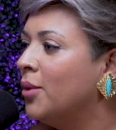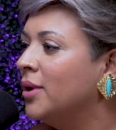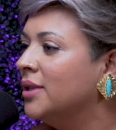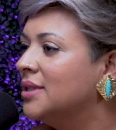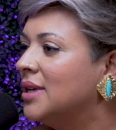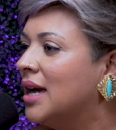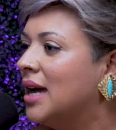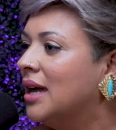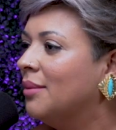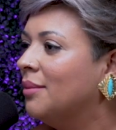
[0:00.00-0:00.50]
one
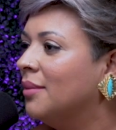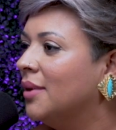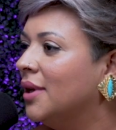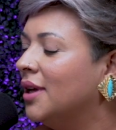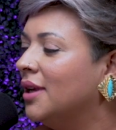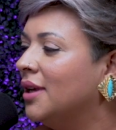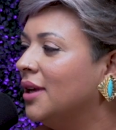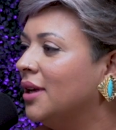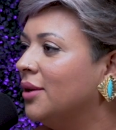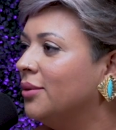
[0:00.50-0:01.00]
time,
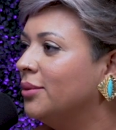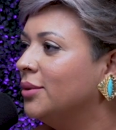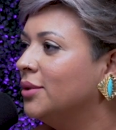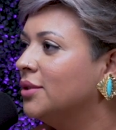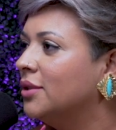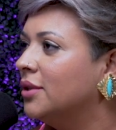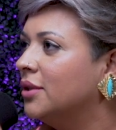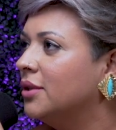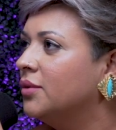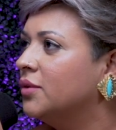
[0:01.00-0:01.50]
and
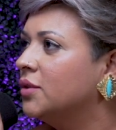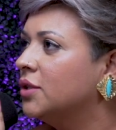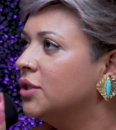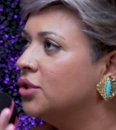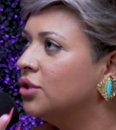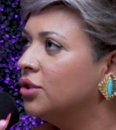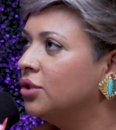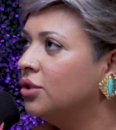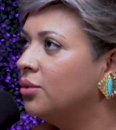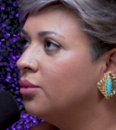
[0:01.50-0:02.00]
it's
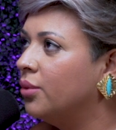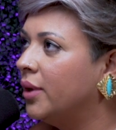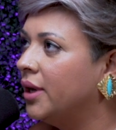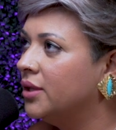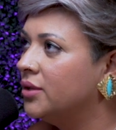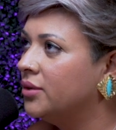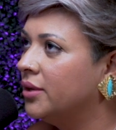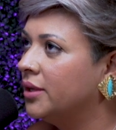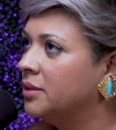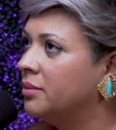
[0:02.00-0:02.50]
such a good way
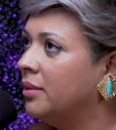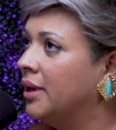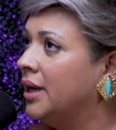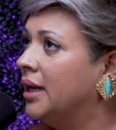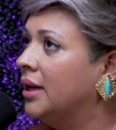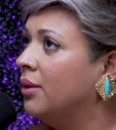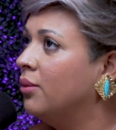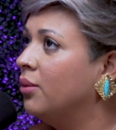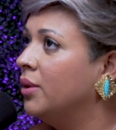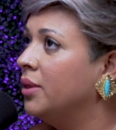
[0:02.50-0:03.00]
to
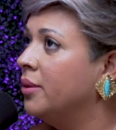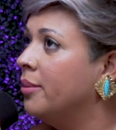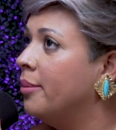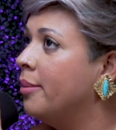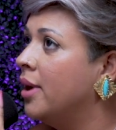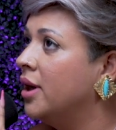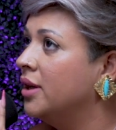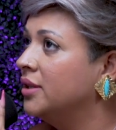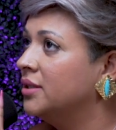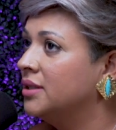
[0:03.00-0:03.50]
explain it. When the
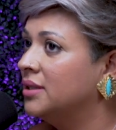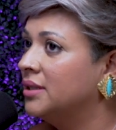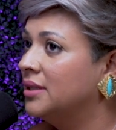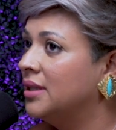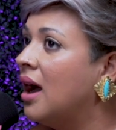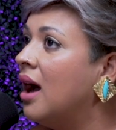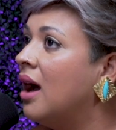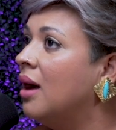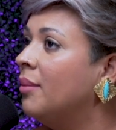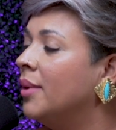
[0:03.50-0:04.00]
bus
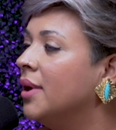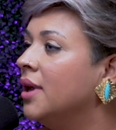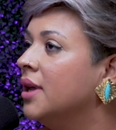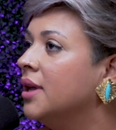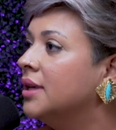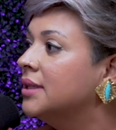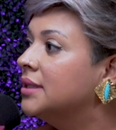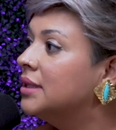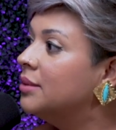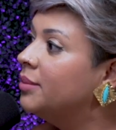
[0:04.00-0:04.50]
stop,
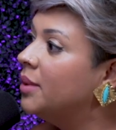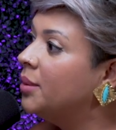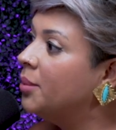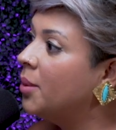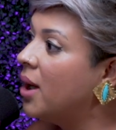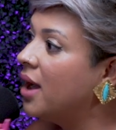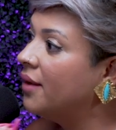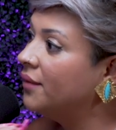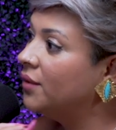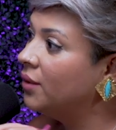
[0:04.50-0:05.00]
some
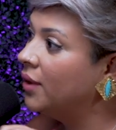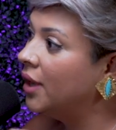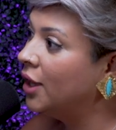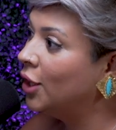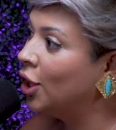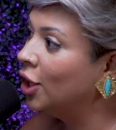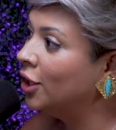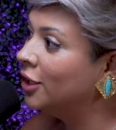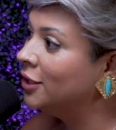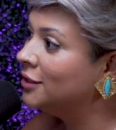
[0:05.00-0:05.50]
people have to get
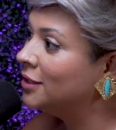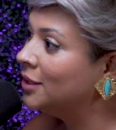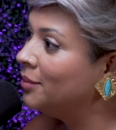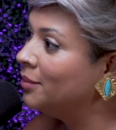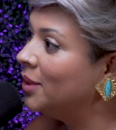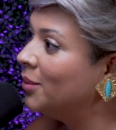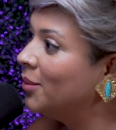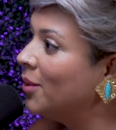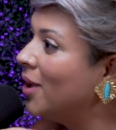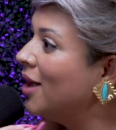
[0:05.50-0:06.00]
on and some
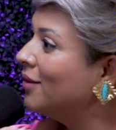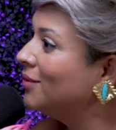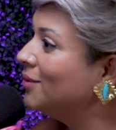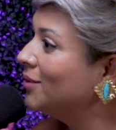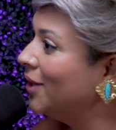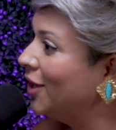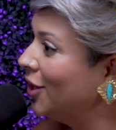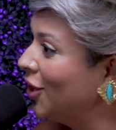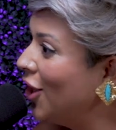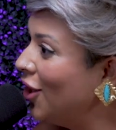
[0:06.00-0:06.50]
people have
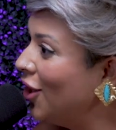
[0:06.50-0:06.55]
to get